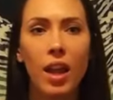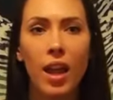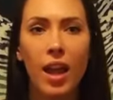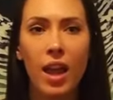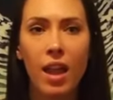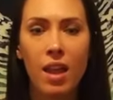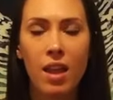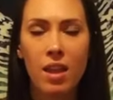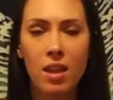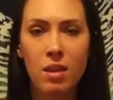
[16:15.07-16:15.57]

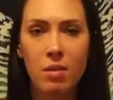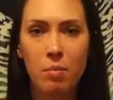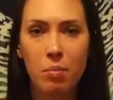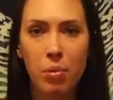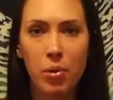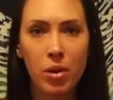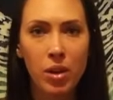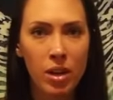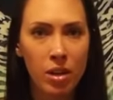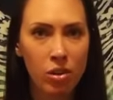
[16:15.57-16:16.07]
and
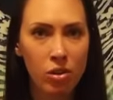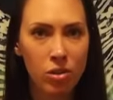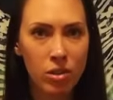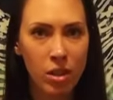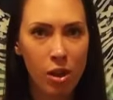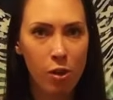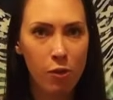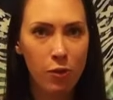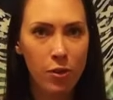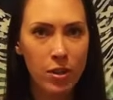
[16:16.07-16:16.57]
putting
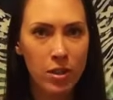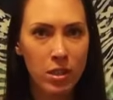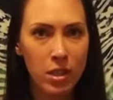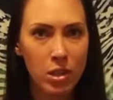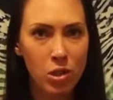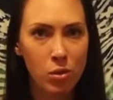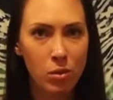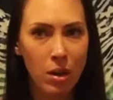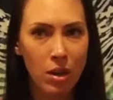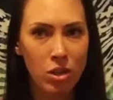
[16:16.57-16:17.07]
yourself in a
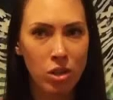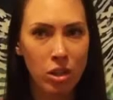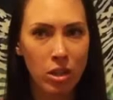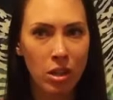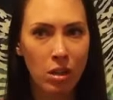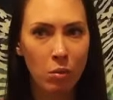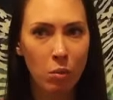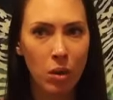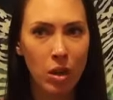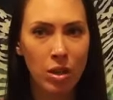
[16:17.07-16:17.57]
situation
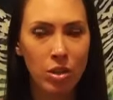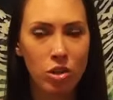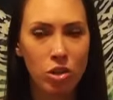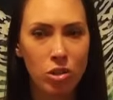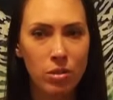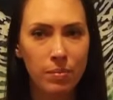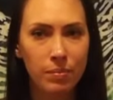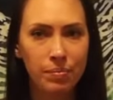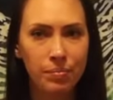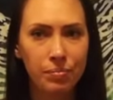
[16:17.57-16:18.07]
in
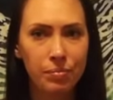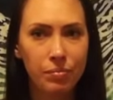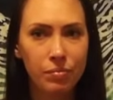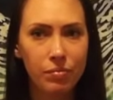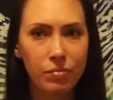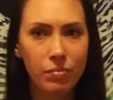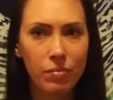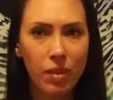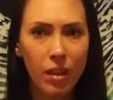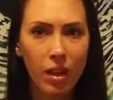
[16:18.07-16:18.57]
which
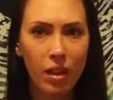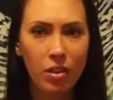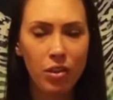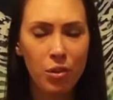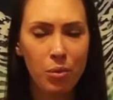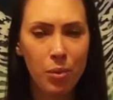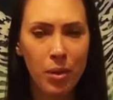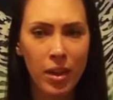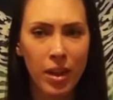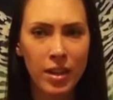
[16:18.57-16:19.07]

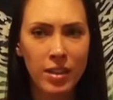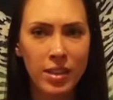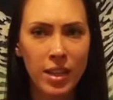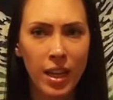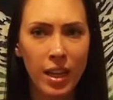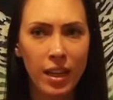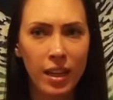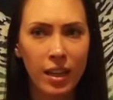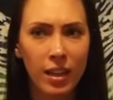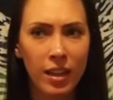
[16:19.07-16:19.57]
you realize
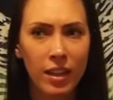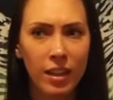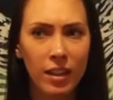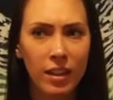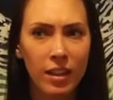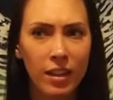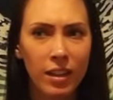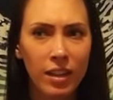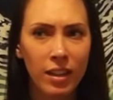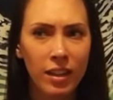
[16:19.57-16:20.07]
like
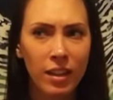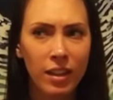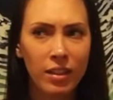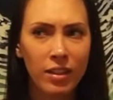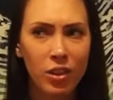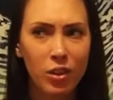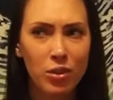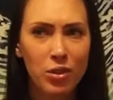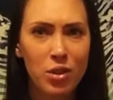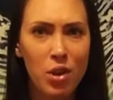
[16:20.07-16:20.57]

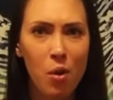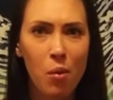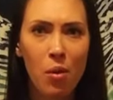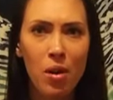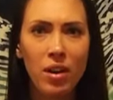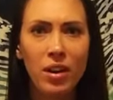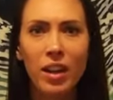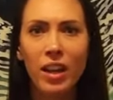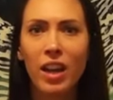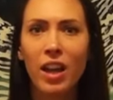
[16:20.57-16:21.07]
there's
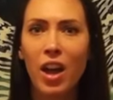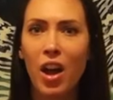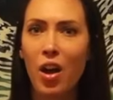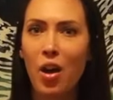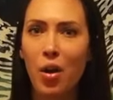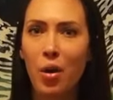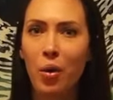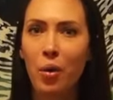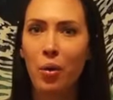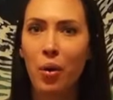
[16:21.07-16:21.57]
nowhere to
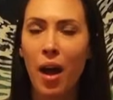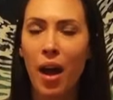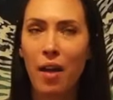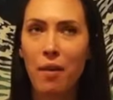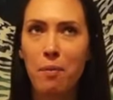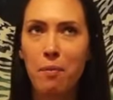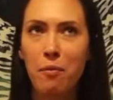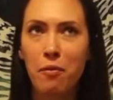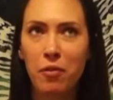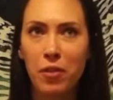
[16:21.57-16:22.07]
go.
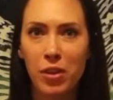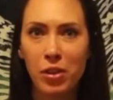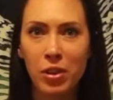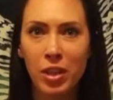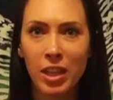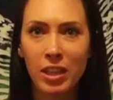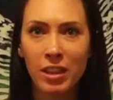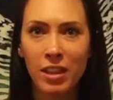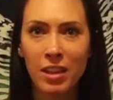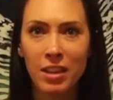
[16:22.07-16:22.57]
I'm
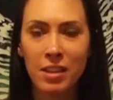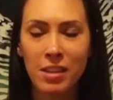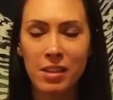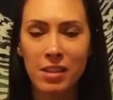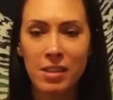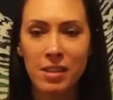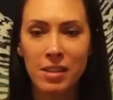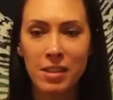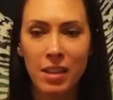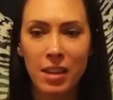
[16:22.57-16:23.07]
feeling
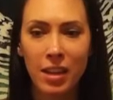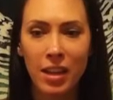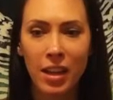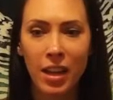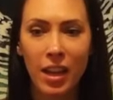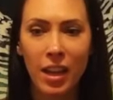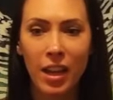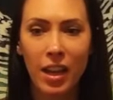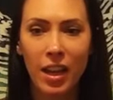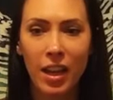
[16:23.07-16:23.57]
this,
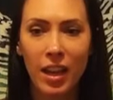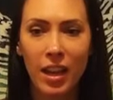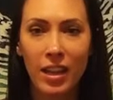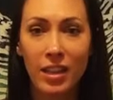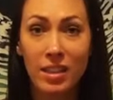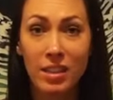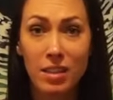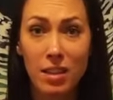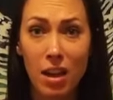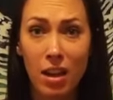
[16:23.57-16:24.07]

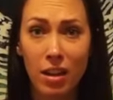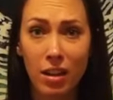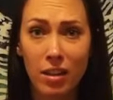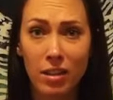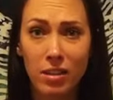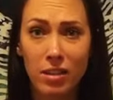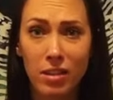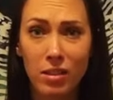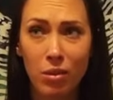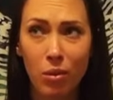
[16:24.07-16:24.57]
it
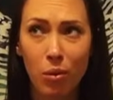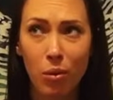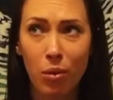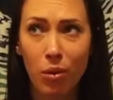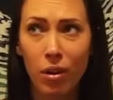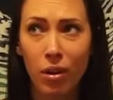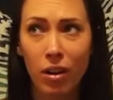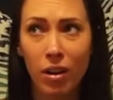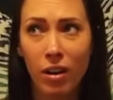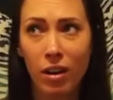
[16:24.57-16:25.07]
sucks,
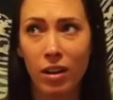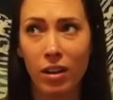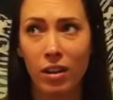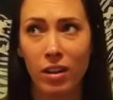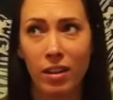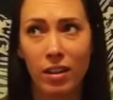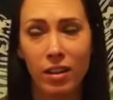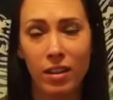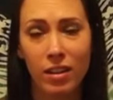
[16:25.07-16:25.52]
or